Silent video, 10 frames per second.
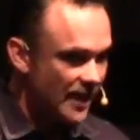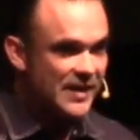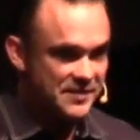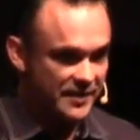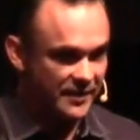
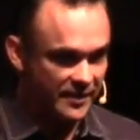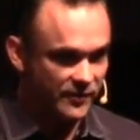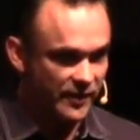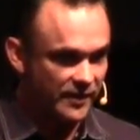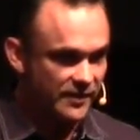I signed the
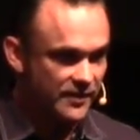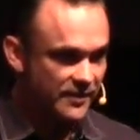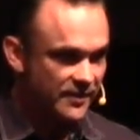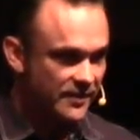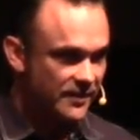covenant.
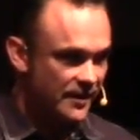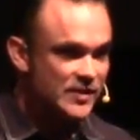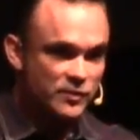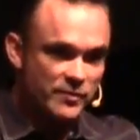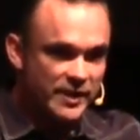
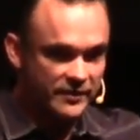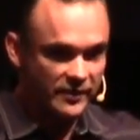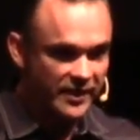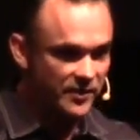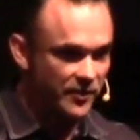It's with me and the
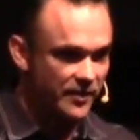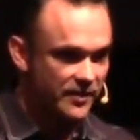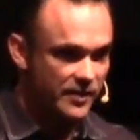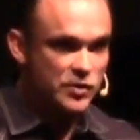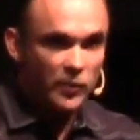landlord.
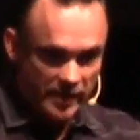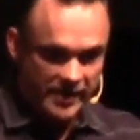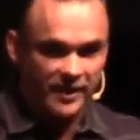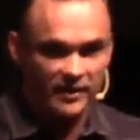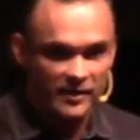You're
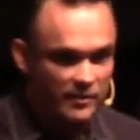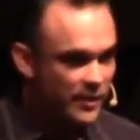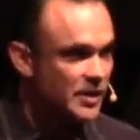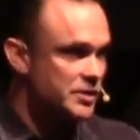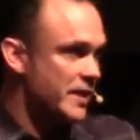here
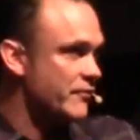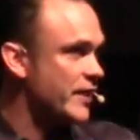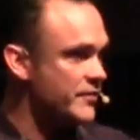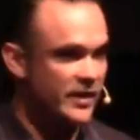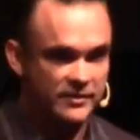because you had
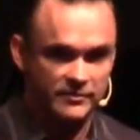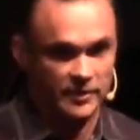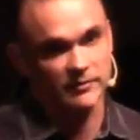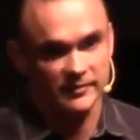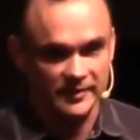faith that,
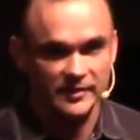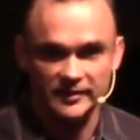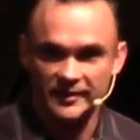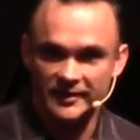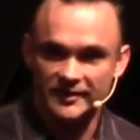well,
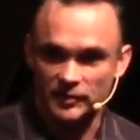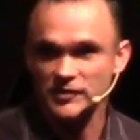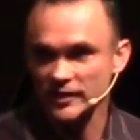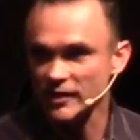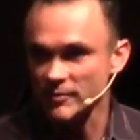
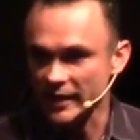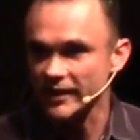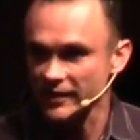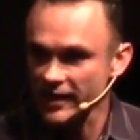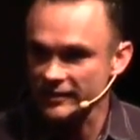doors are going to be
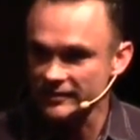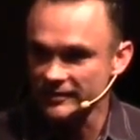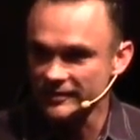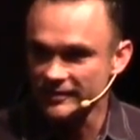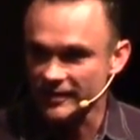unlocked.
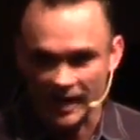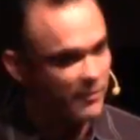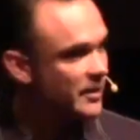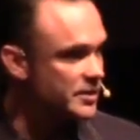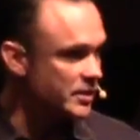I'm
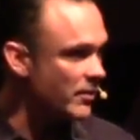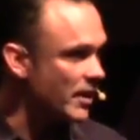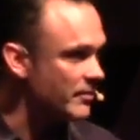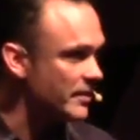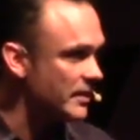going to show
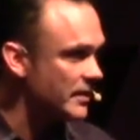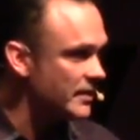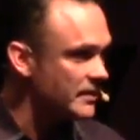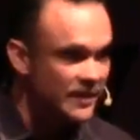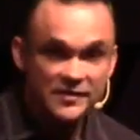up.
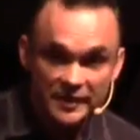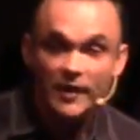That's the